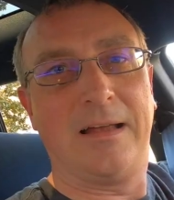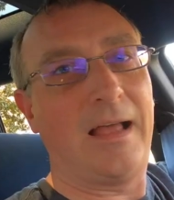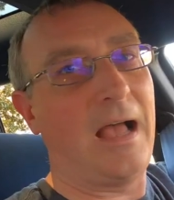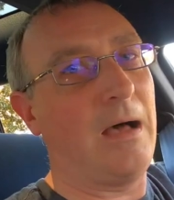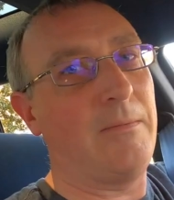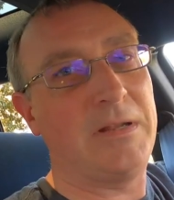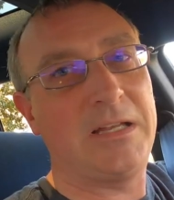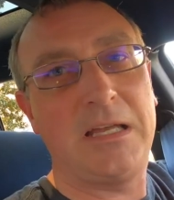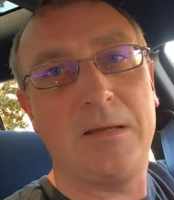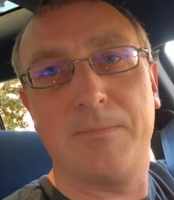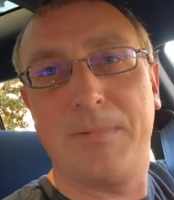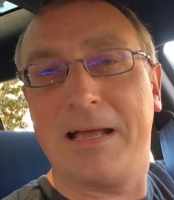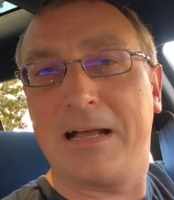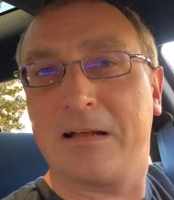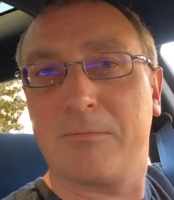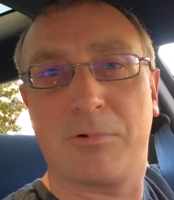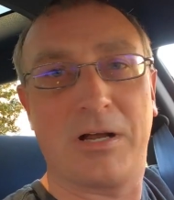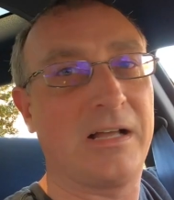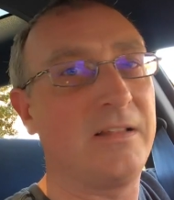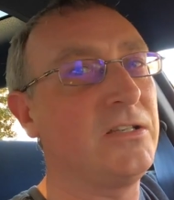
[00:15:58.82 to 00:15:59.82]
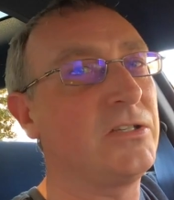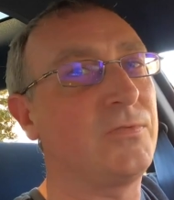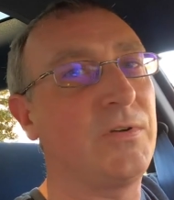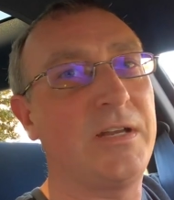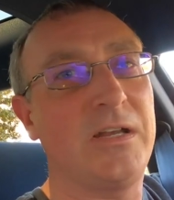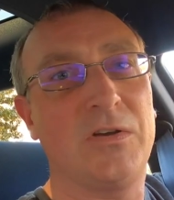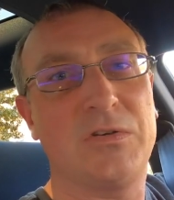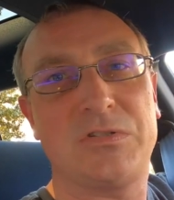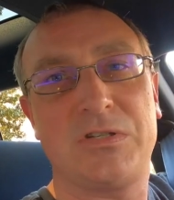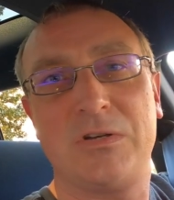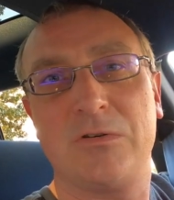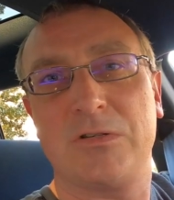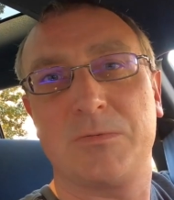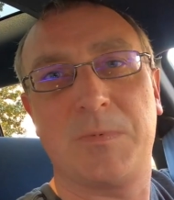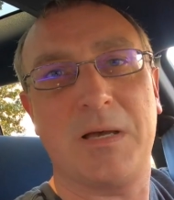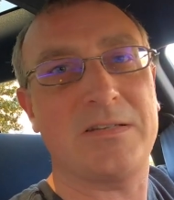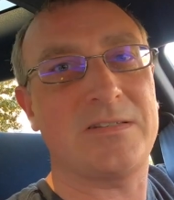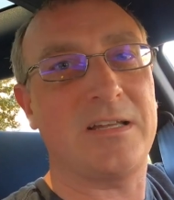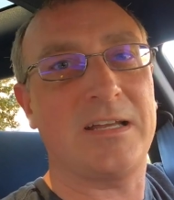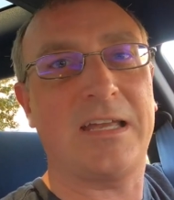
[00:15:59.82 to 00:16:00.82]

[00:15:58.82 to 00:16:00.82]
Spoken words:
I'm gonna keep bringing these videos to you as best I